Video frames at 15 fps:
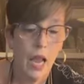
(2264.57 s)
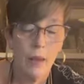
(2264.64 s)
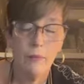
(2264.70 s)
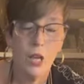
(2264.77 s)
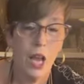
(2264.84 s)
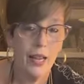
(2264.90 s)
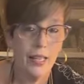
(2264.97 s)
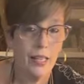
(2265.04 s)

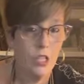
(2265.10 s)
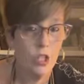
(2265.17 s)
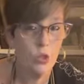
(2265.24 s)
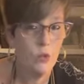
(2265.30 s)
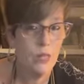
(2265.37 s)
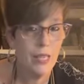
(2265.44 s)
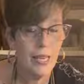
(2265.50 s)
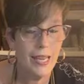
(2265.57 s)
I'm not going to
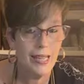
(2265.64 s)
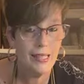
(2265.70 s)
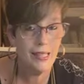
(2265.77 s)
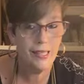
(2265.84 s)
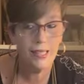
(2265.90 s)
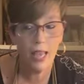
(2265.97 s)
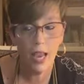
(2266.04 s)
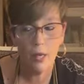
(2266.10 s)
do the
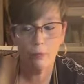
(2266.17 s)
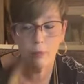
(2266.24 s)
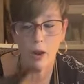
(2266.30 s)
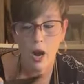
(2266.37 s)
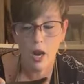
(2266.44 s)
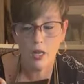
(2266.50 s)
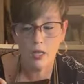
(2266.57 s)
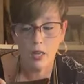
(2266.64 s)
inside
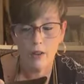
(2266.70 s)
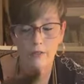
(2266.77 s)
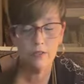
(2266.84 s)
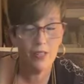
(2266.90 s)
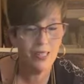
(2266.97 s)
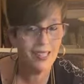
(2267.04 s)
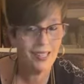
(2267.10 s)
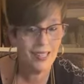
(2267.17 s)
part
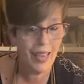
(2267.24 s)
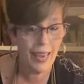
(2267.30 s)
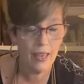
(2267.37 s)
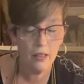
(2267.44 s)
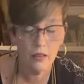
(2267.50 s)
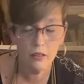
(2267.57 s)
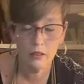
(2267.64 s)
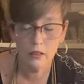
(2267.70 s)
of the
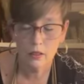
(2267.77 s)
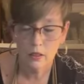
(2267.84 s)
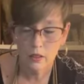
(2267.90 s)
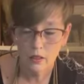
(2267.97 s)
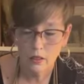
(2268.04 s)
scale.